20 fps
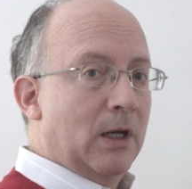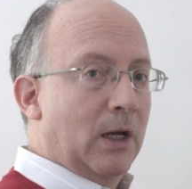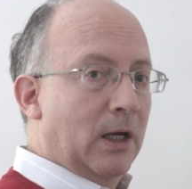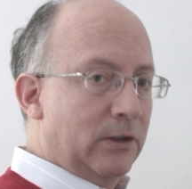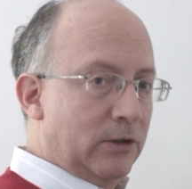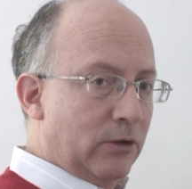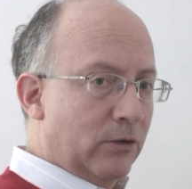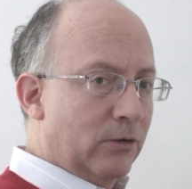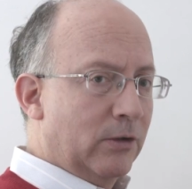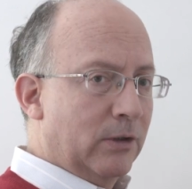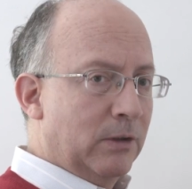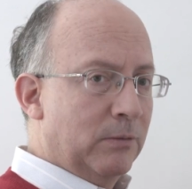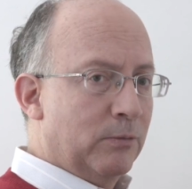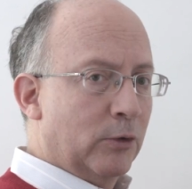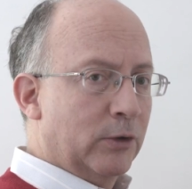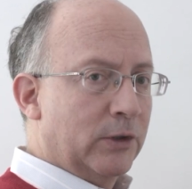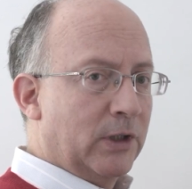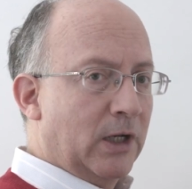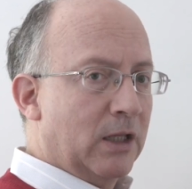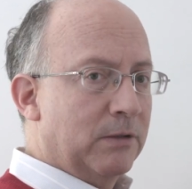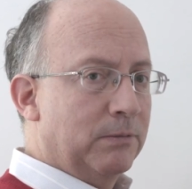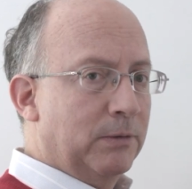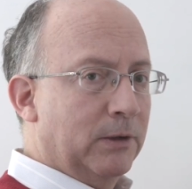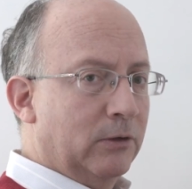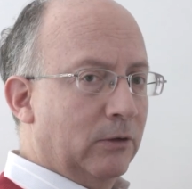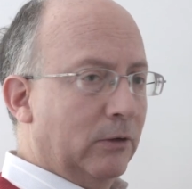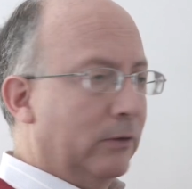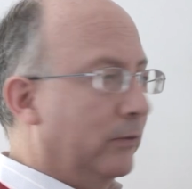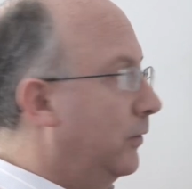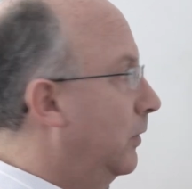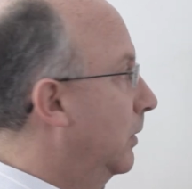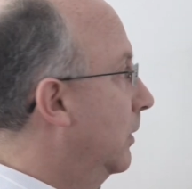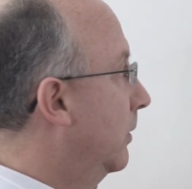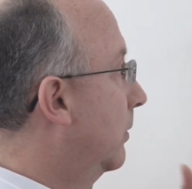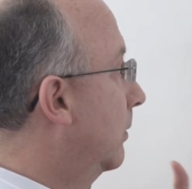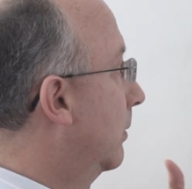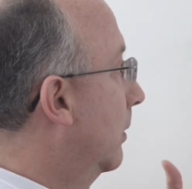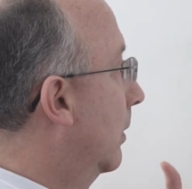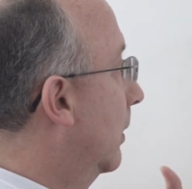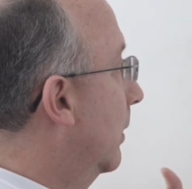And the other important aspect of
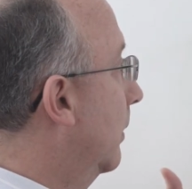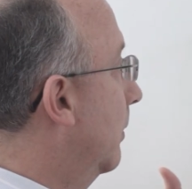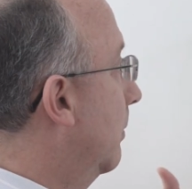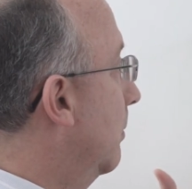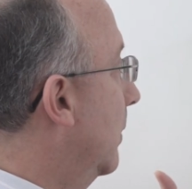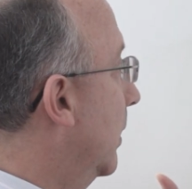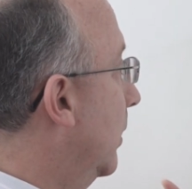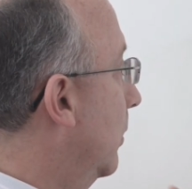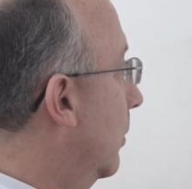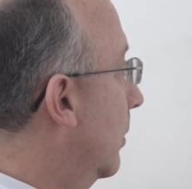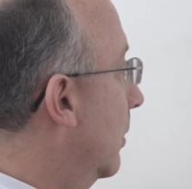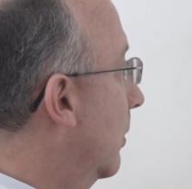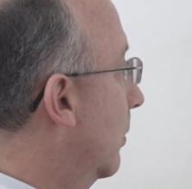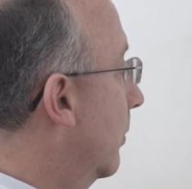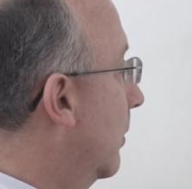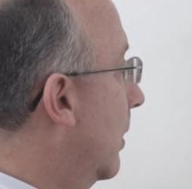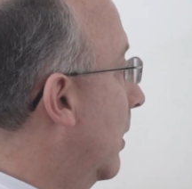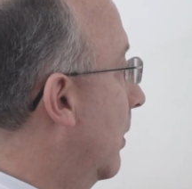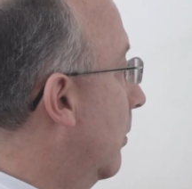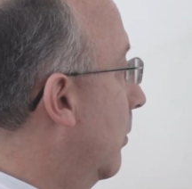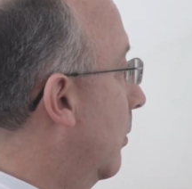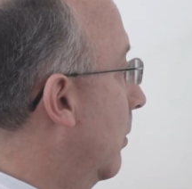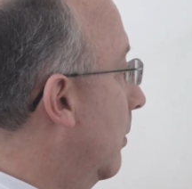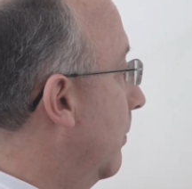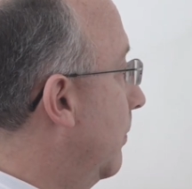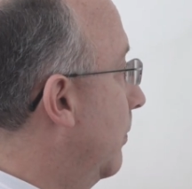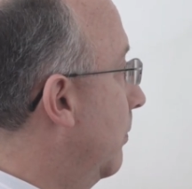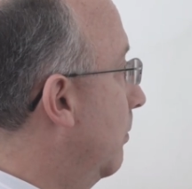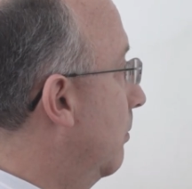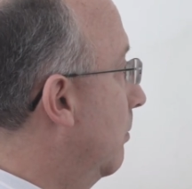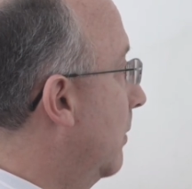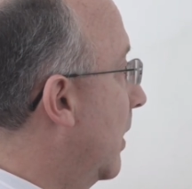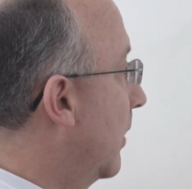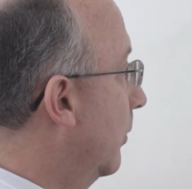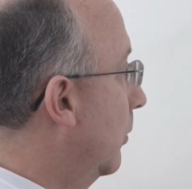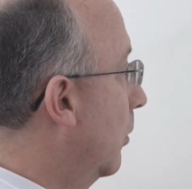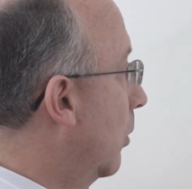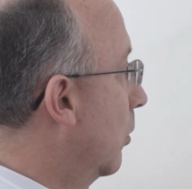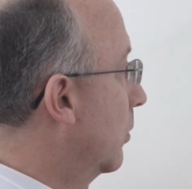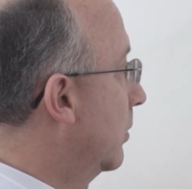this, our
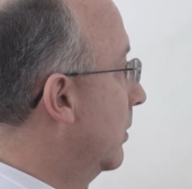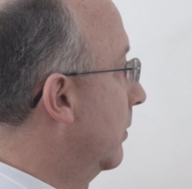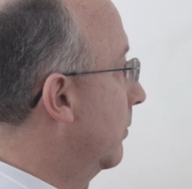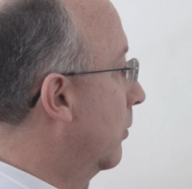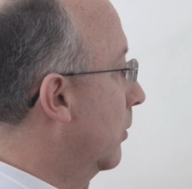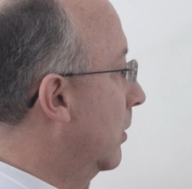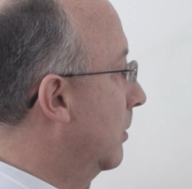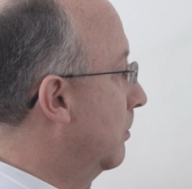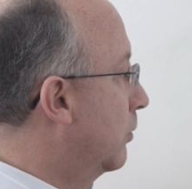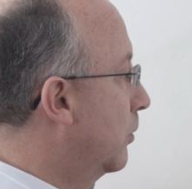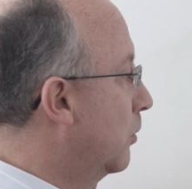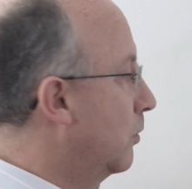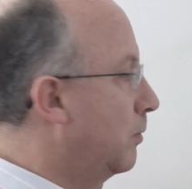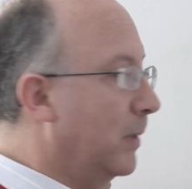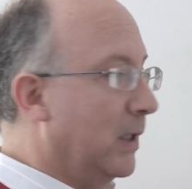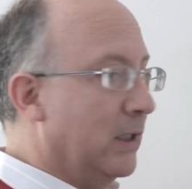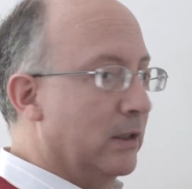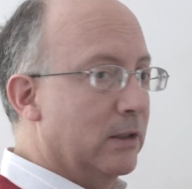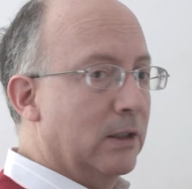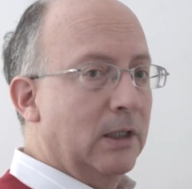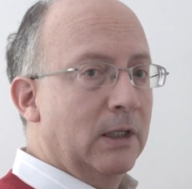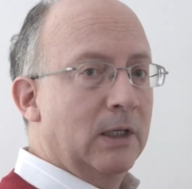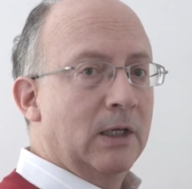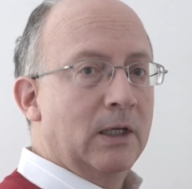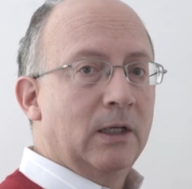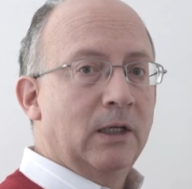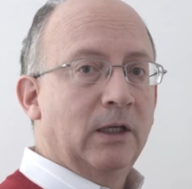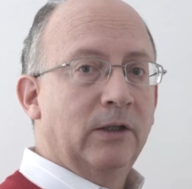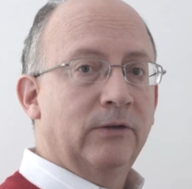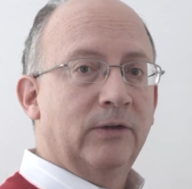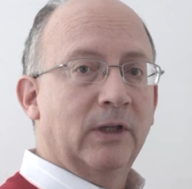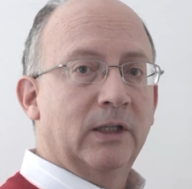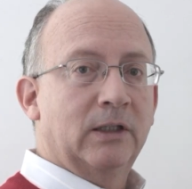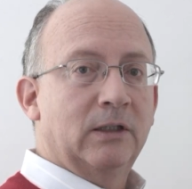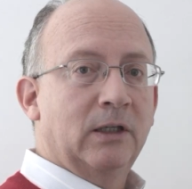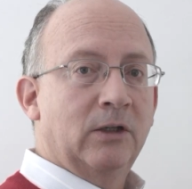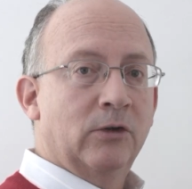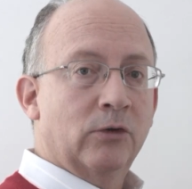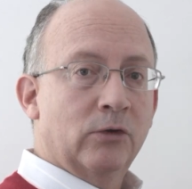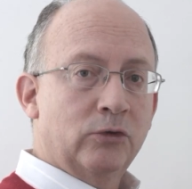methodology for improvement, is
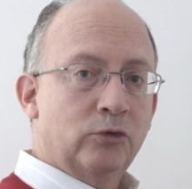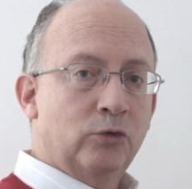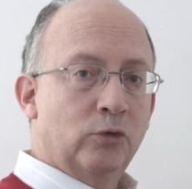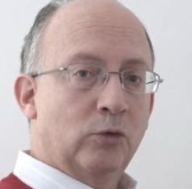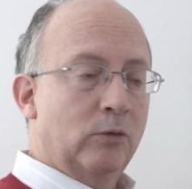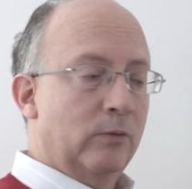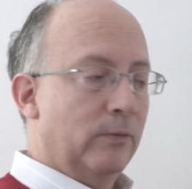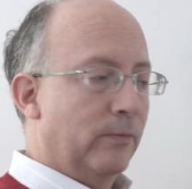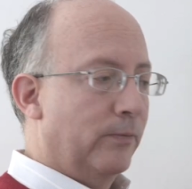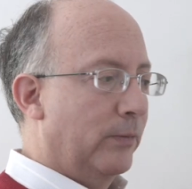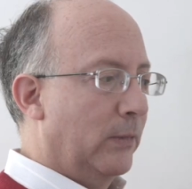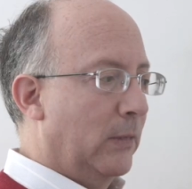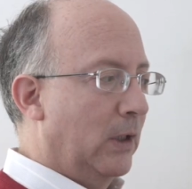that in order to